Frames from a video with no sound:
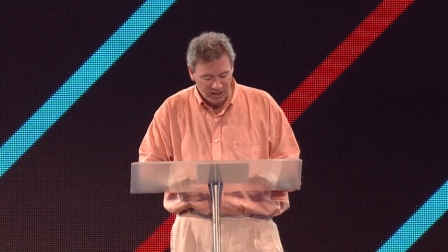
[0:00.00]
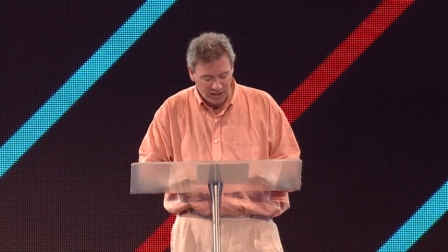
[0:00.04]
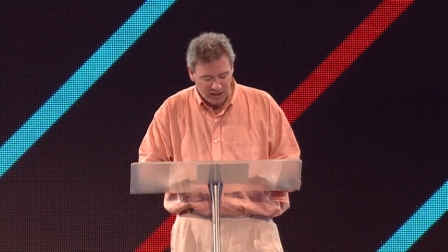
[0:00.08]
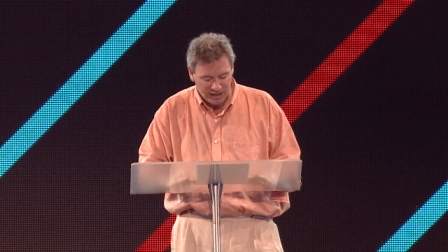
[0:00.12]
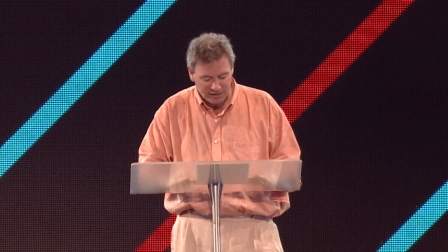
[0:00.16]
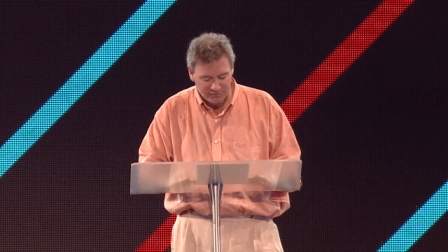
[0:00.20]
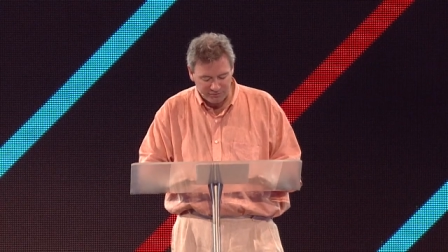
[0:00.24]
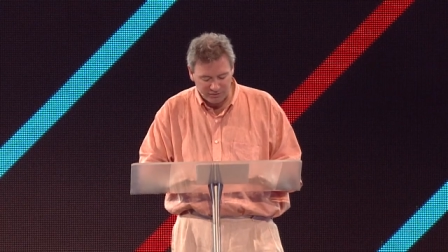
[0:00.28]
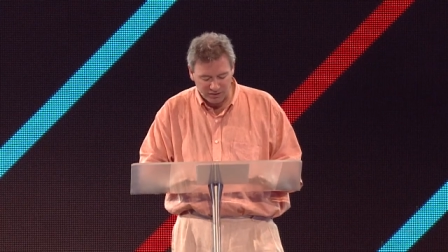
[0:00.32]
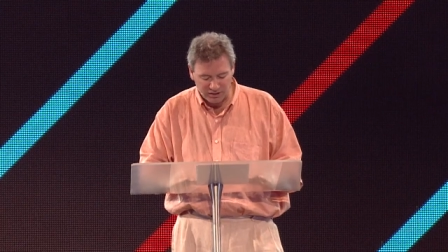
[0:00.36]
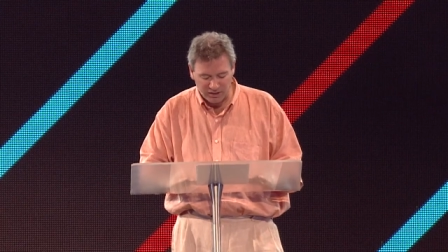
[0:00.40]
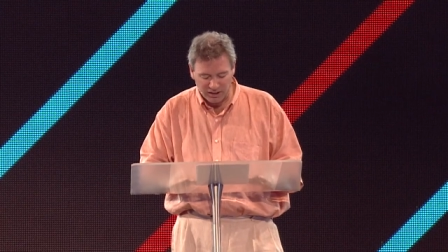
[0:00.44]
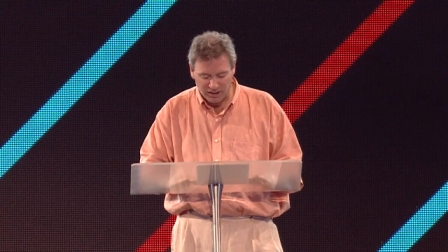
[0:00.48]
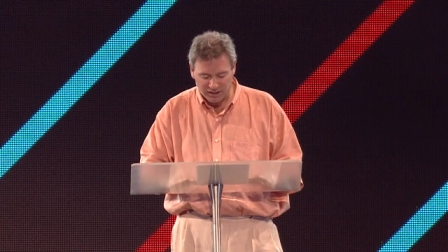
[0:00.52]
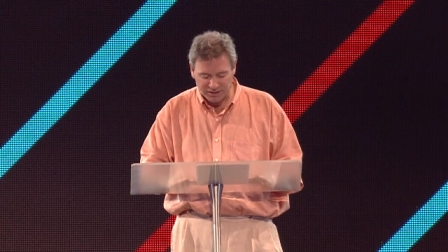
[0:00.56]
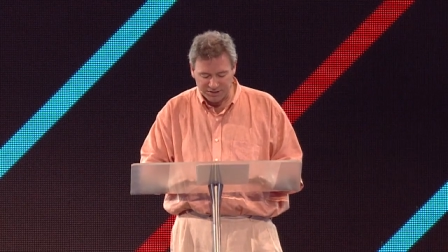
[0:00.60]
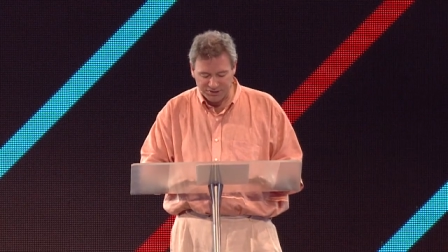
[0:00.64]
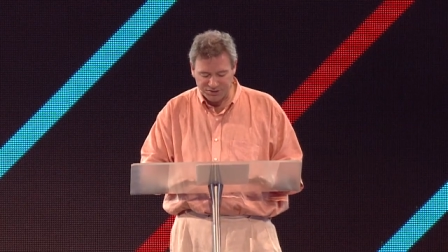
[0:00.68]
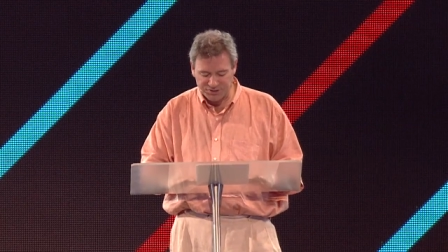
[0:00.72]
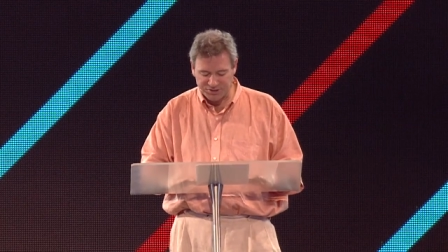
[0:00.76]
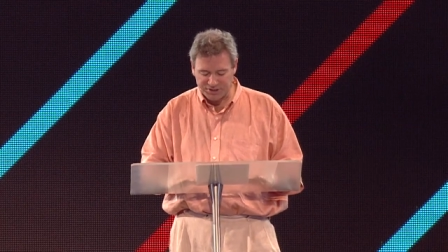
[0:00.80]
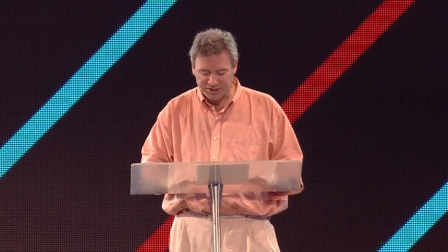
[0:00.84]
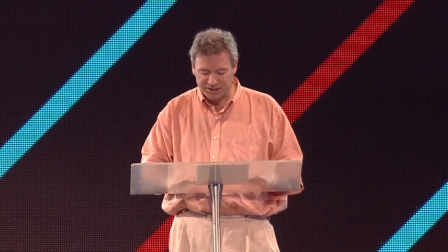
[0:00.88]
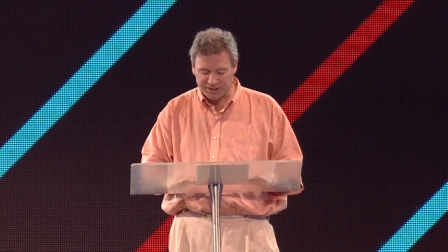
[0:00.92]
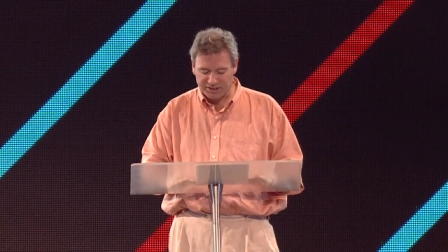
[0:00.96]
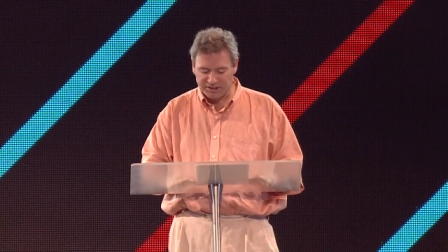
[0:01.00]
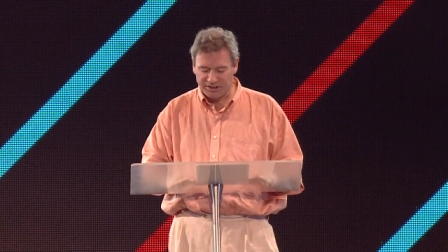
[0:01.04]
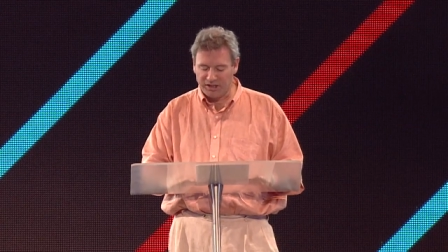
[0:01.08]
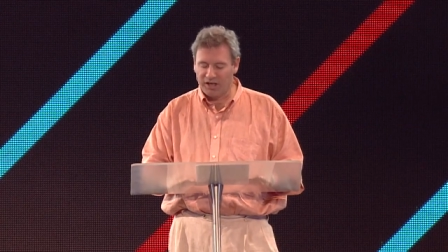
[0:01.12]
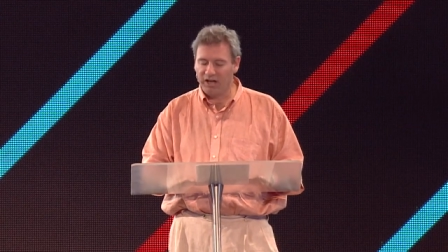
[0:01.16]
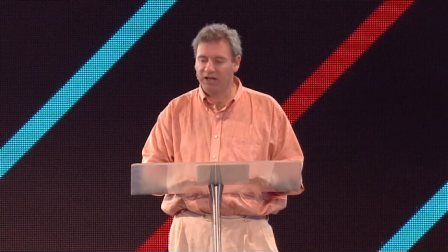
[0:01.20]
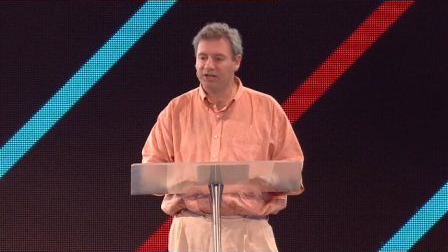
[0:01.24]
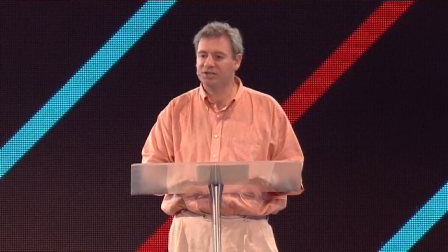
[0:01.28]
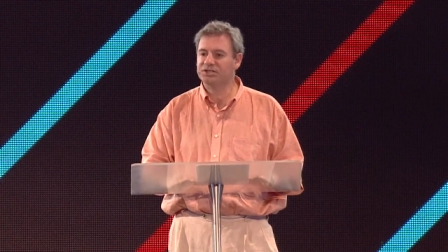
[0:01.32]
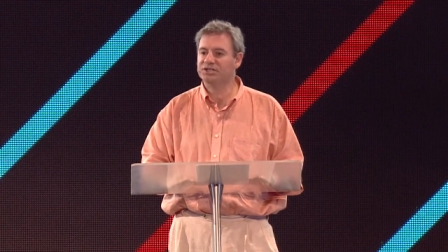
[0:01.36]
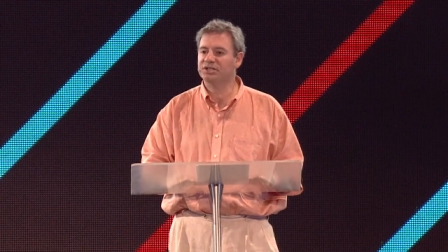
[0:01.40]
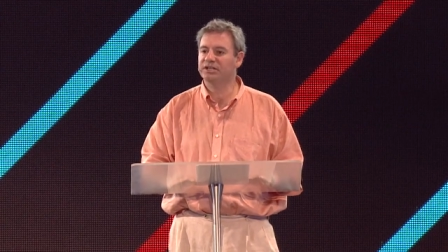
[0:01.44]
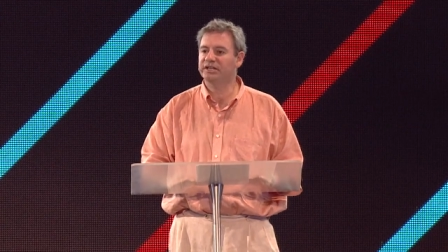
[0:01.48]
everlasting, and
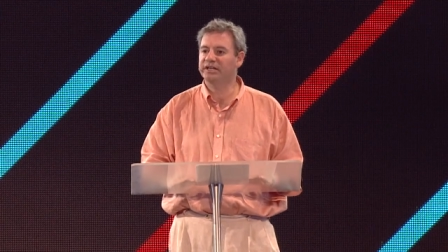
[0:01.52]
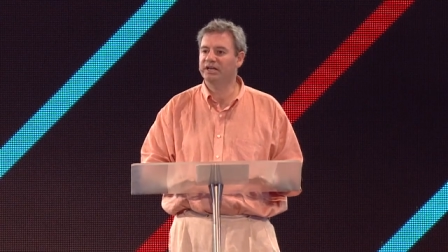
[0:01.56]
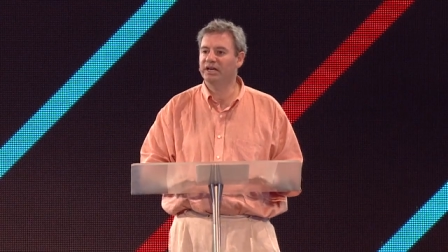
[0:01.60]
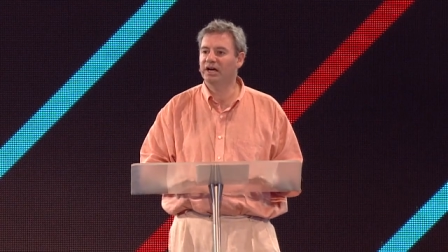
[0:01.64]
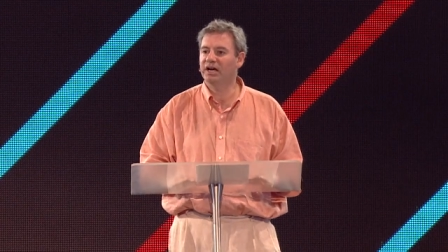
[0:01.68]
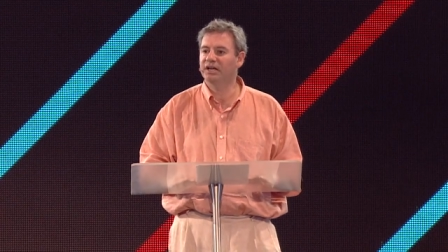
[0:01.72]
utterly